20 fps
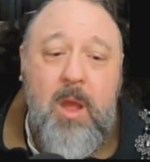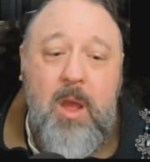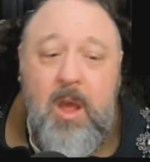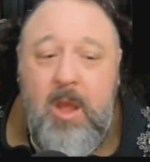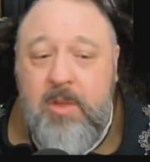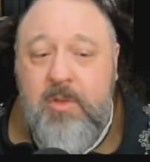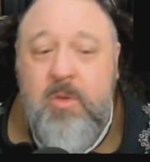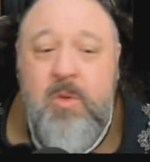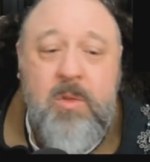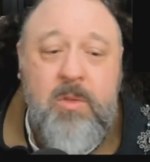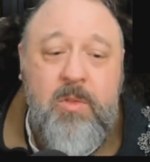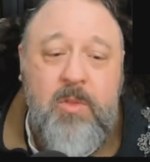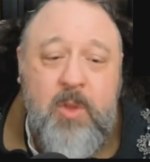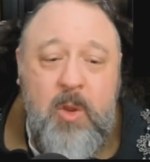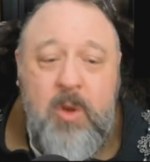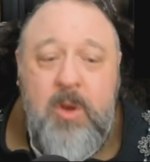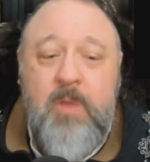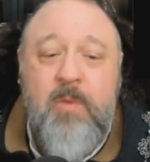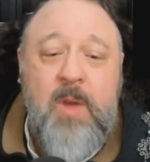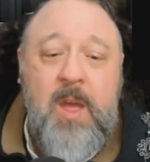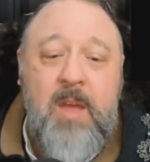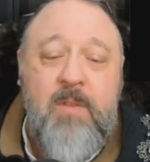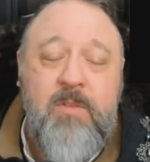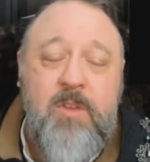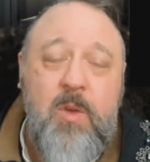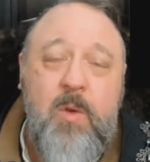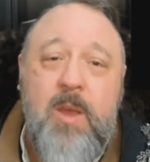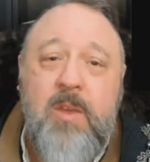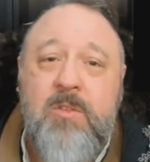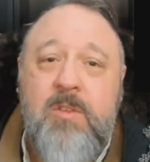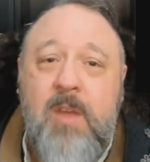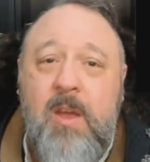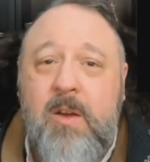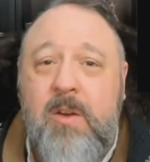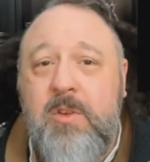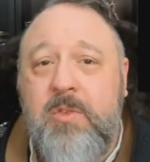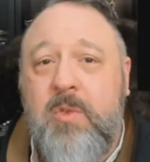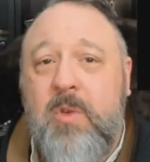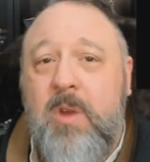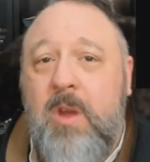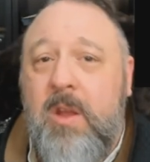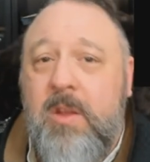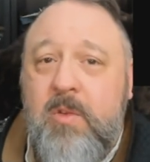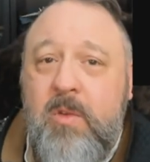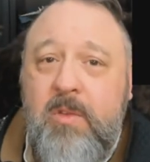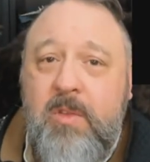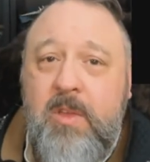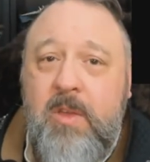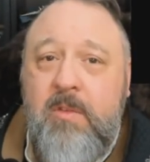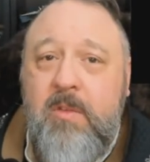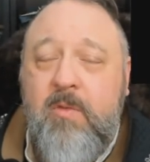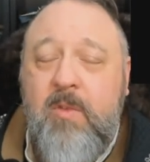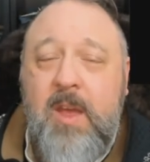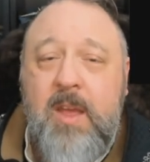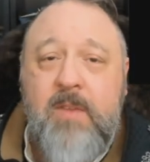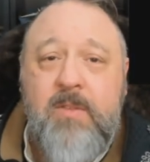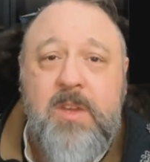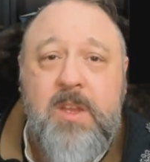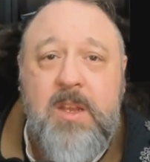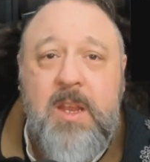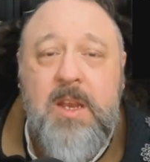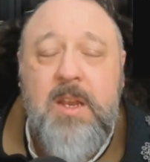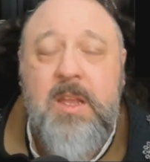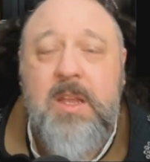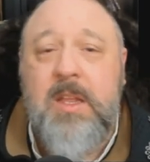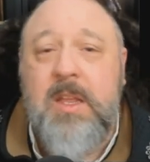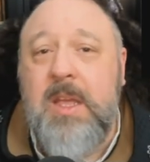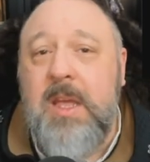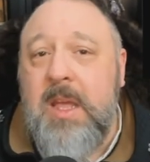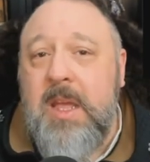$135 US or $175 Canadian.